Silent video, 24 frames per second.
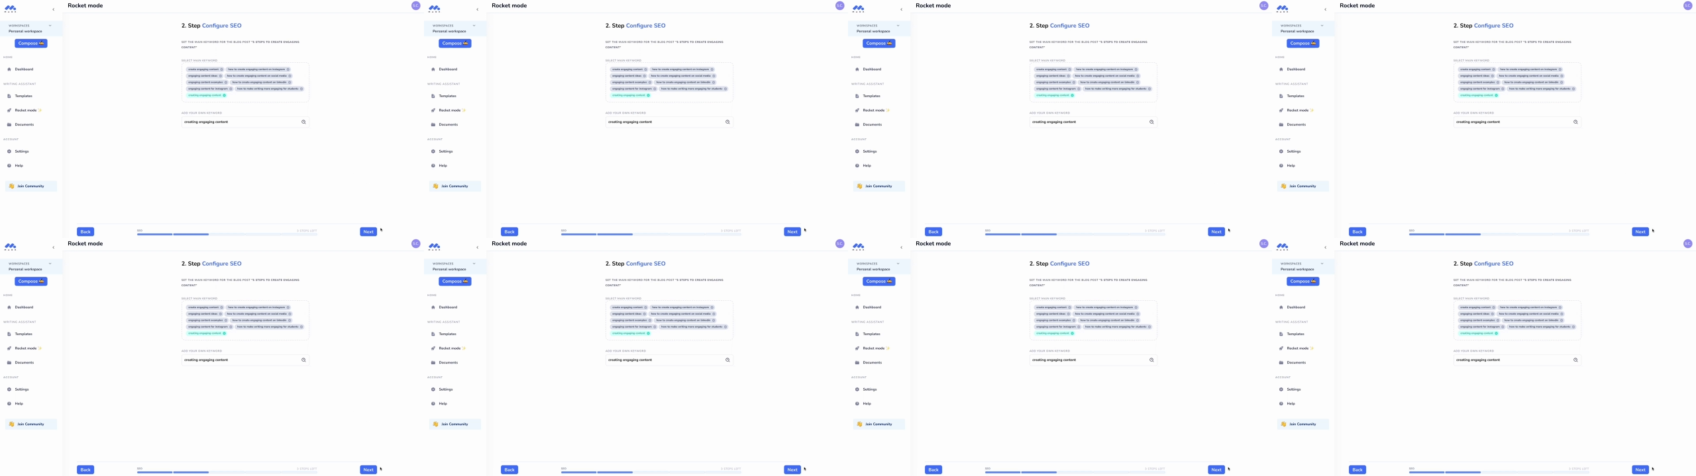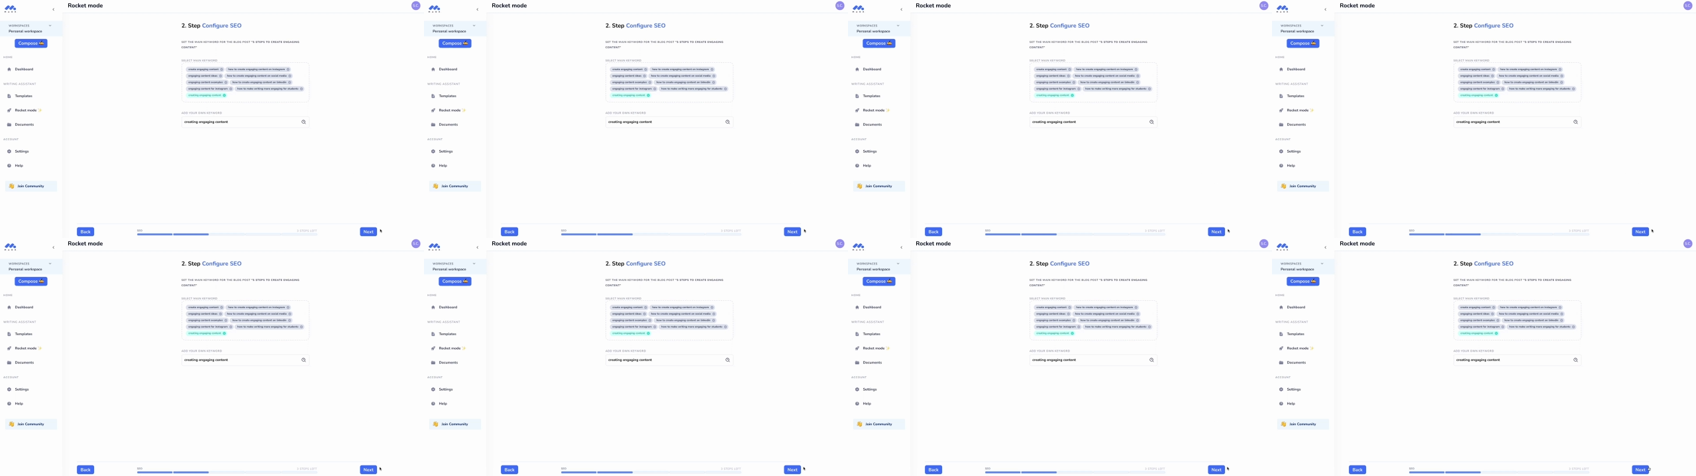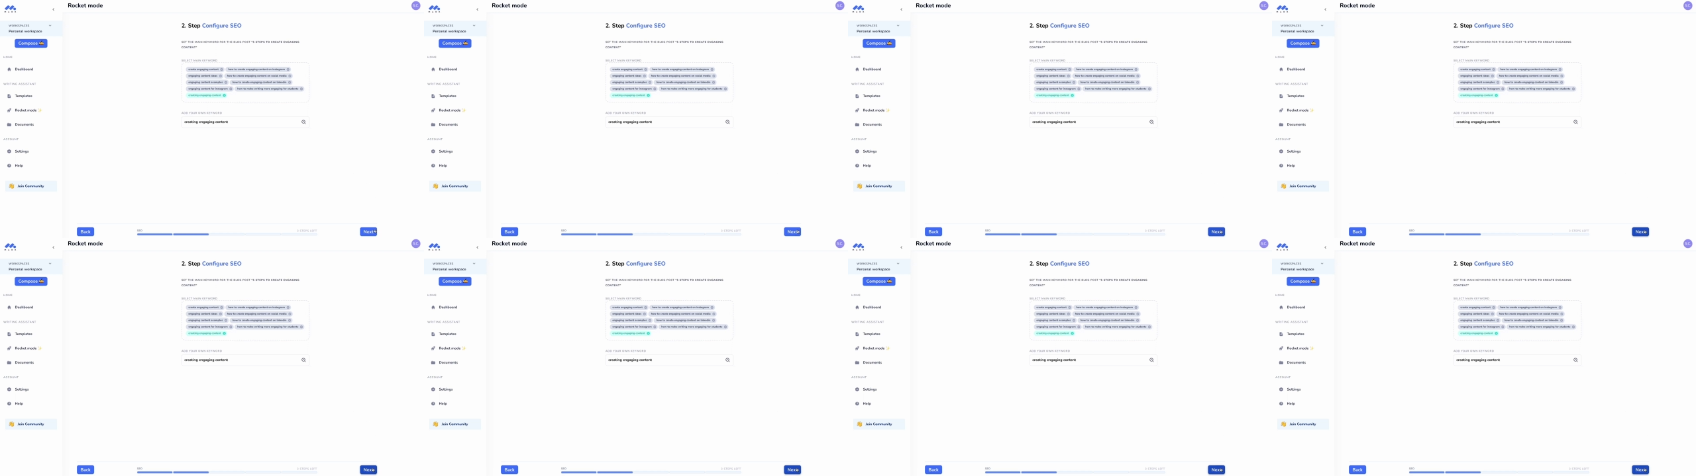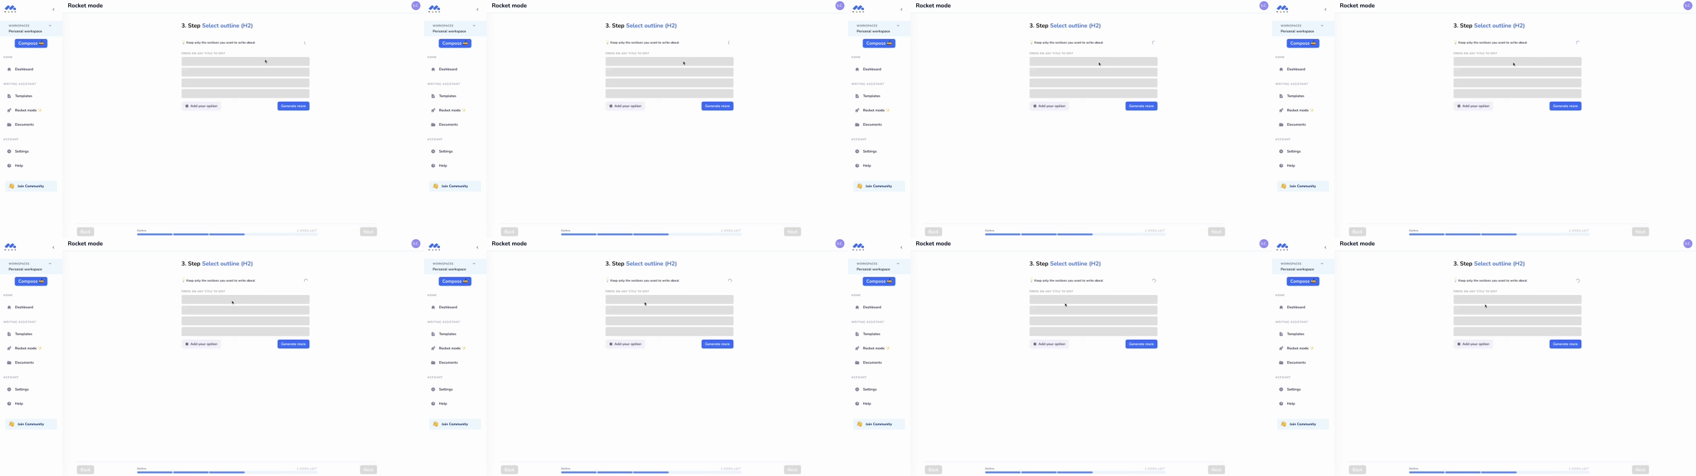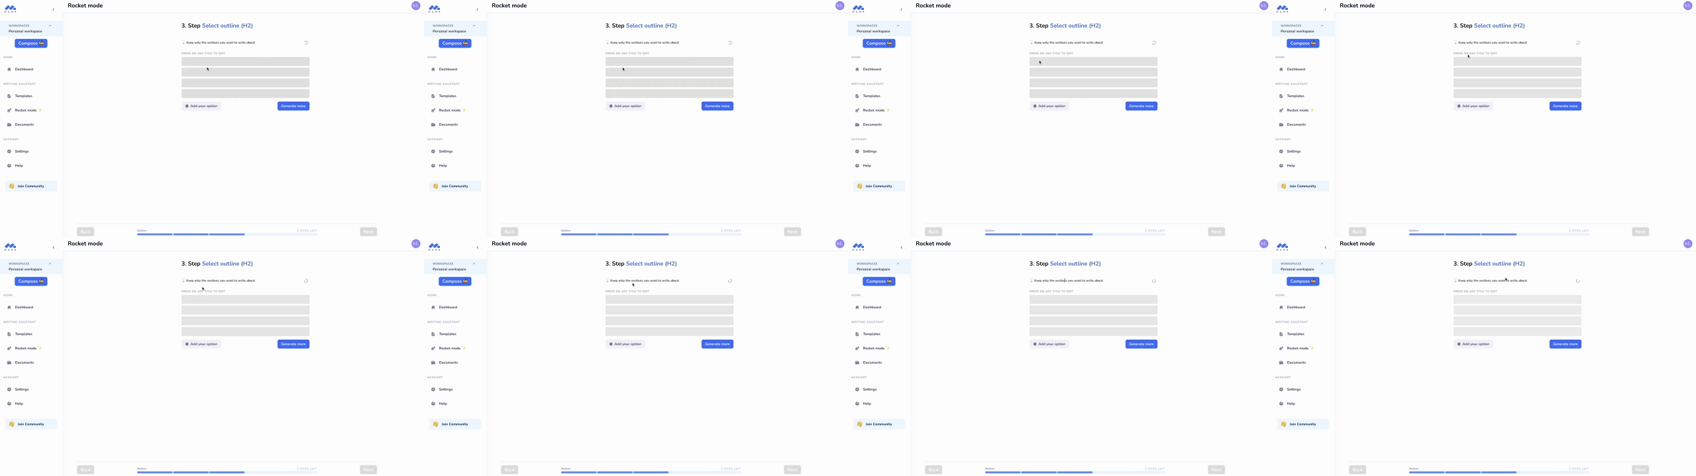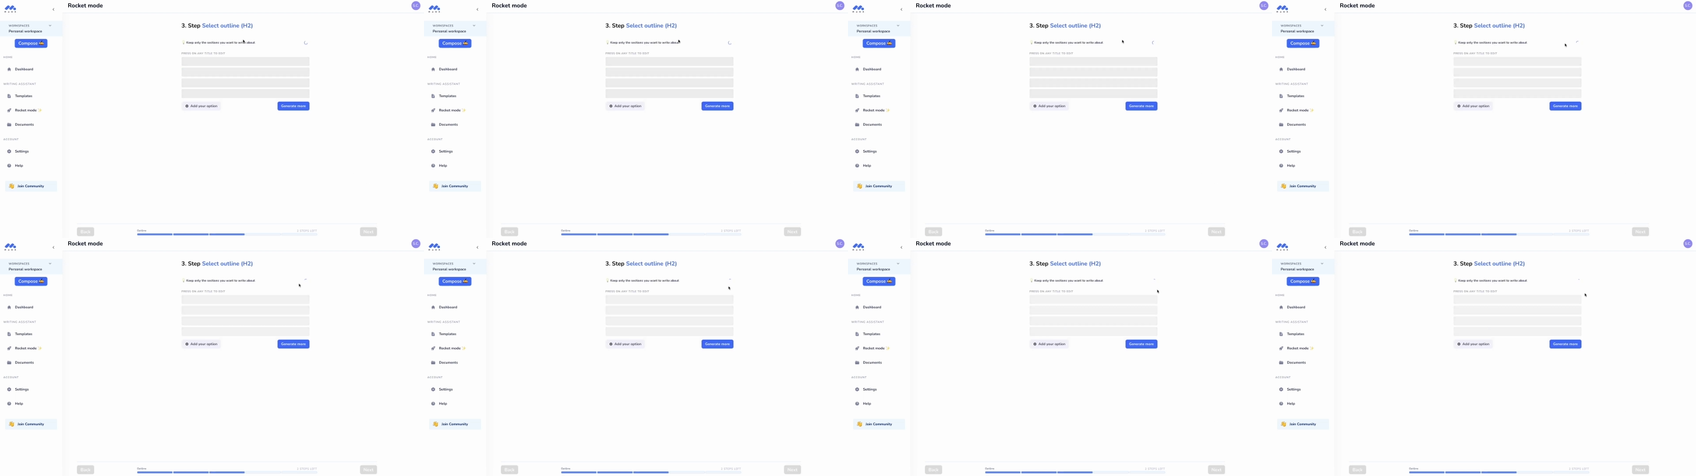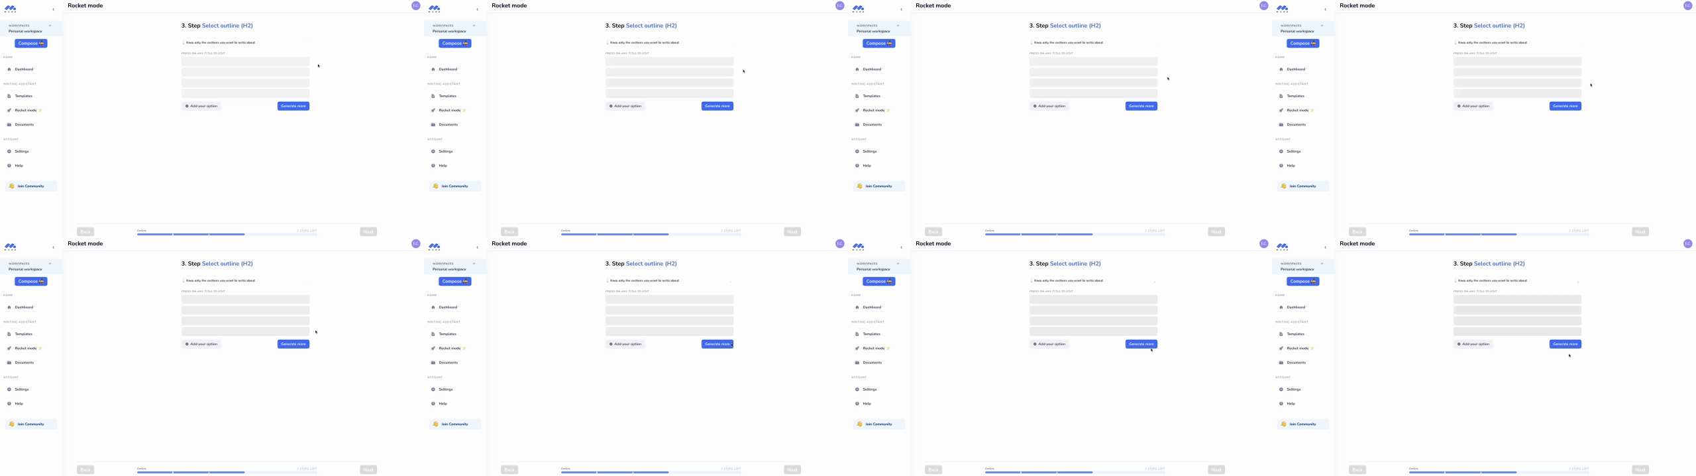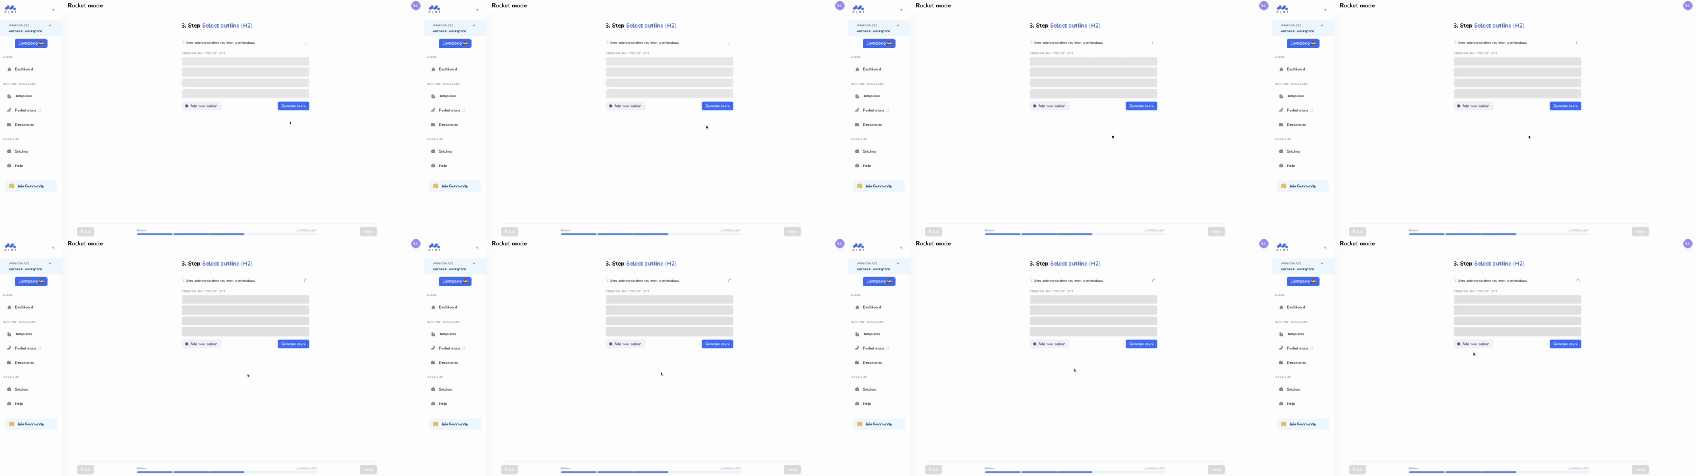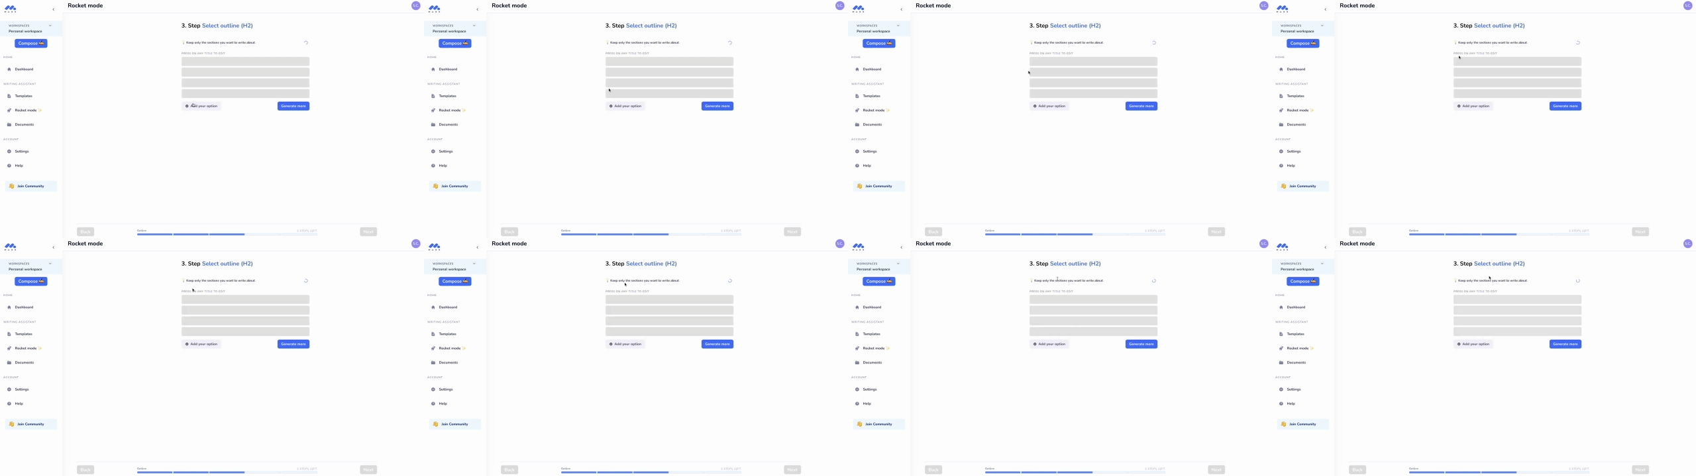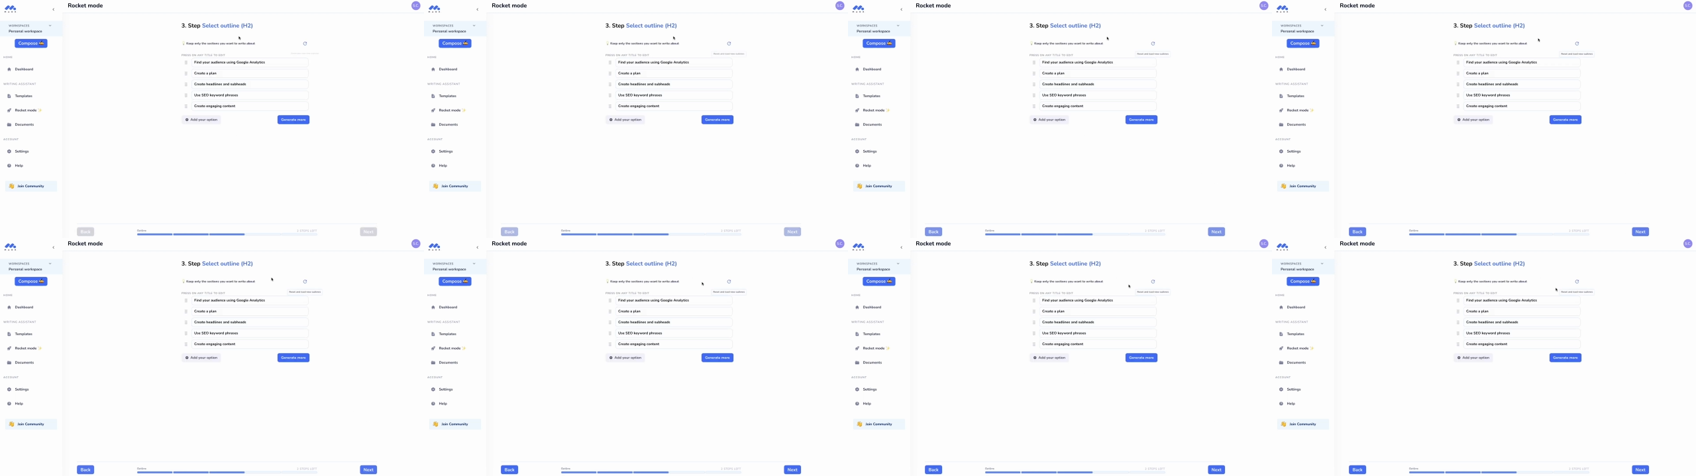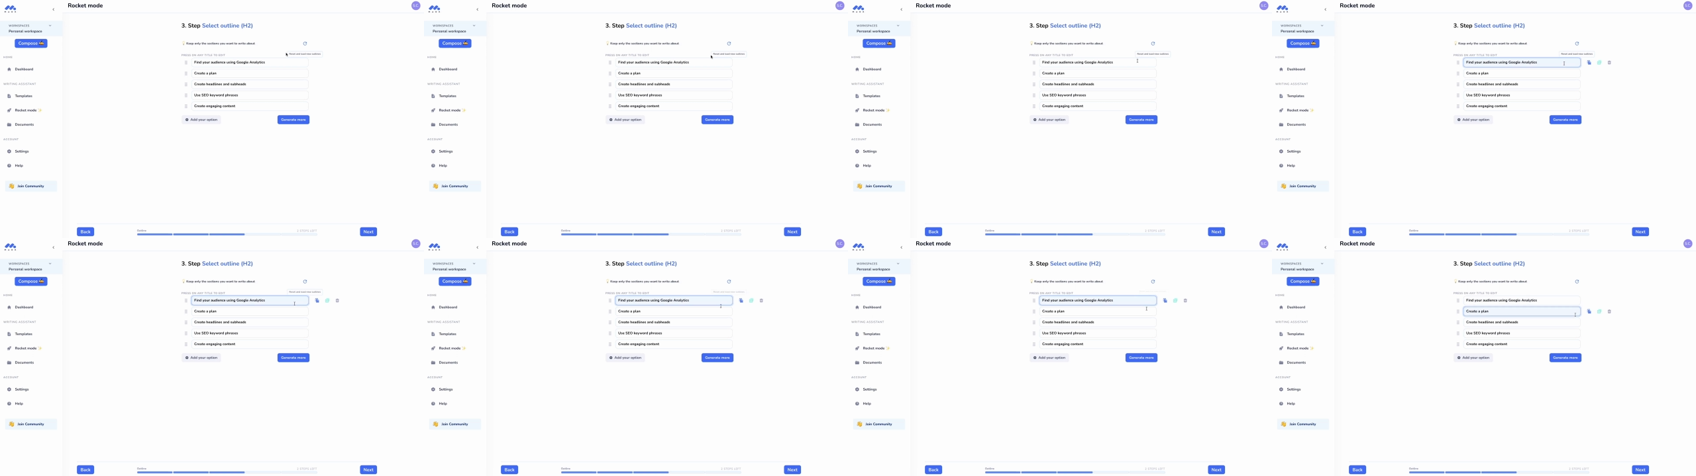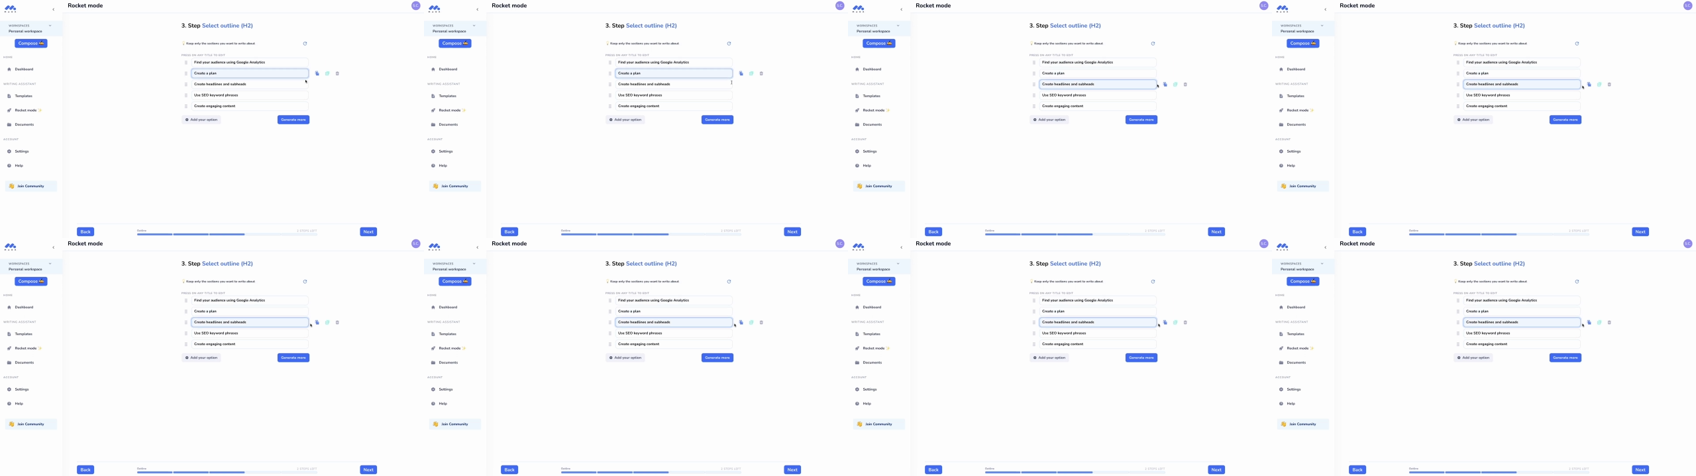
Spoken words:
(no speaker visible)